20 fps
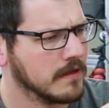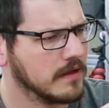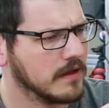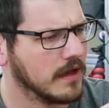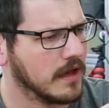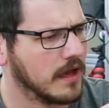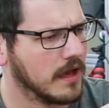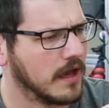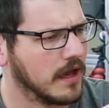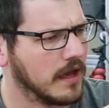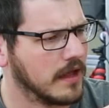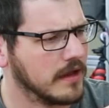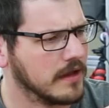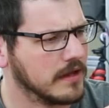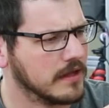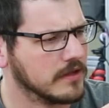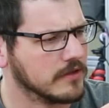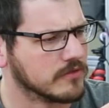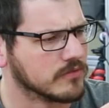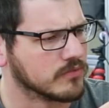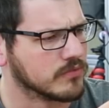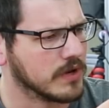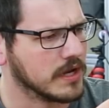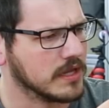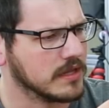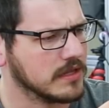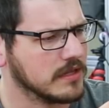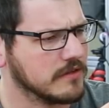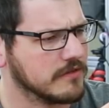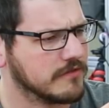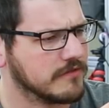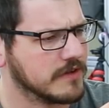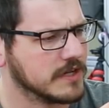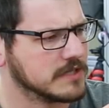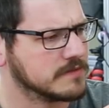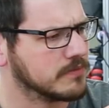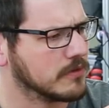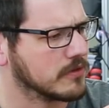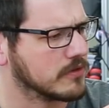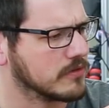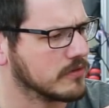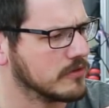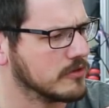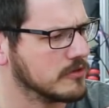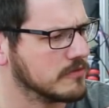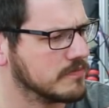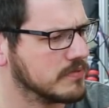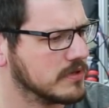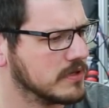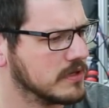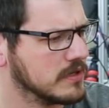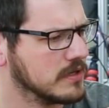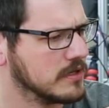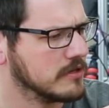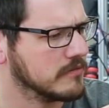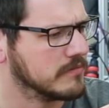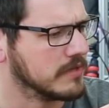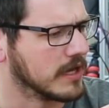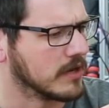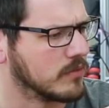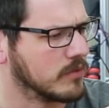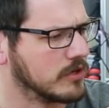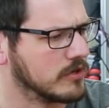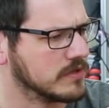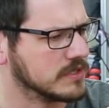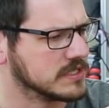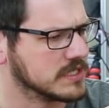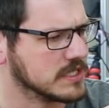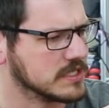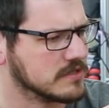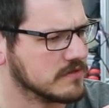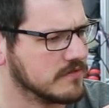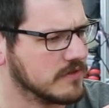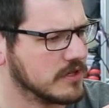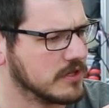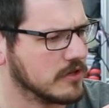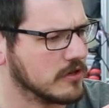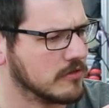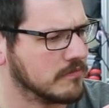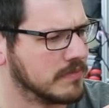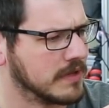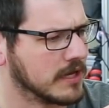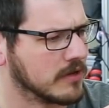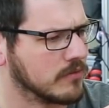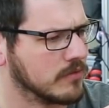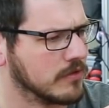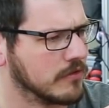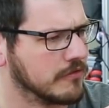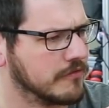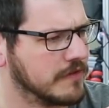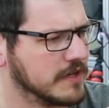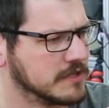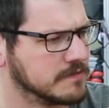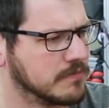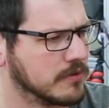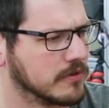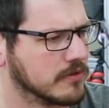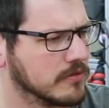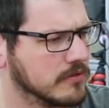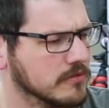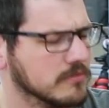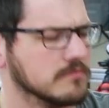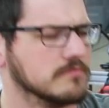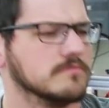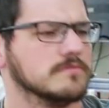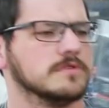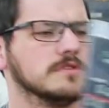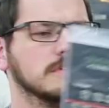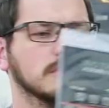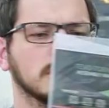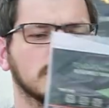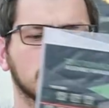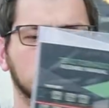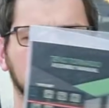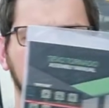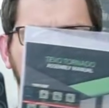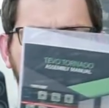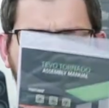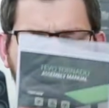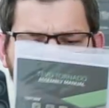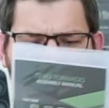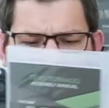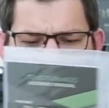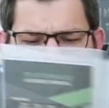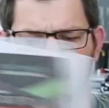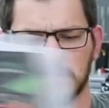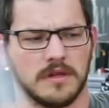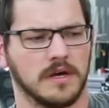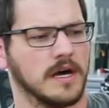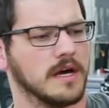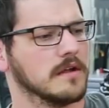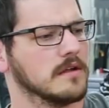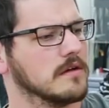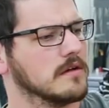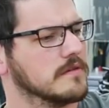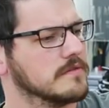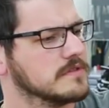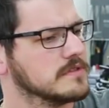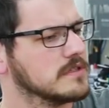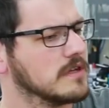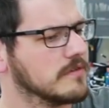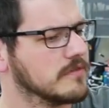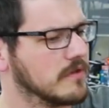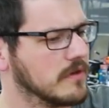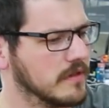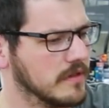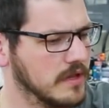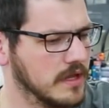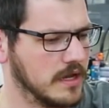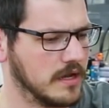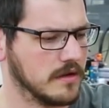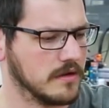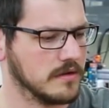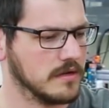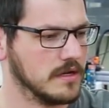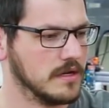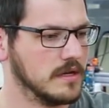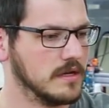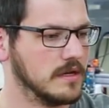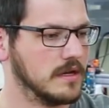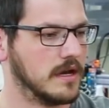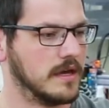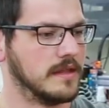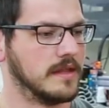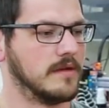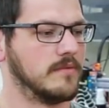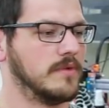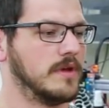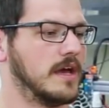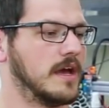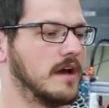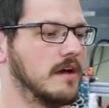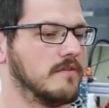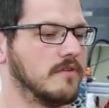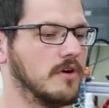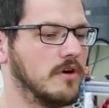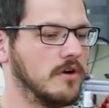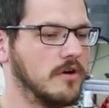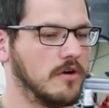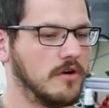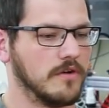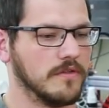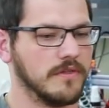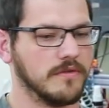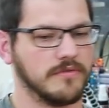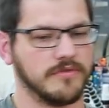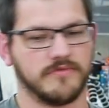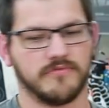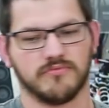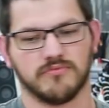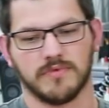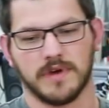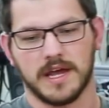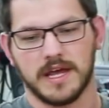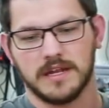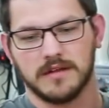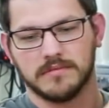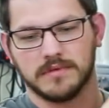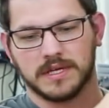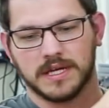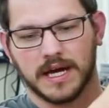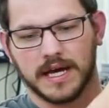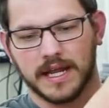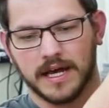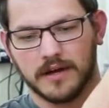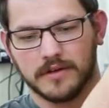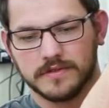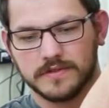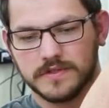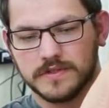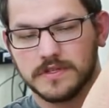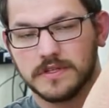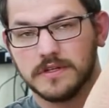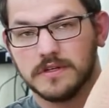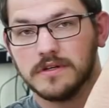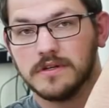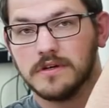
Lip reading: and Israeli Facebook group, Black Widow installation video, Black Widow Facebook group. So there's a lot of stuff on there. And then we have all the random cutouts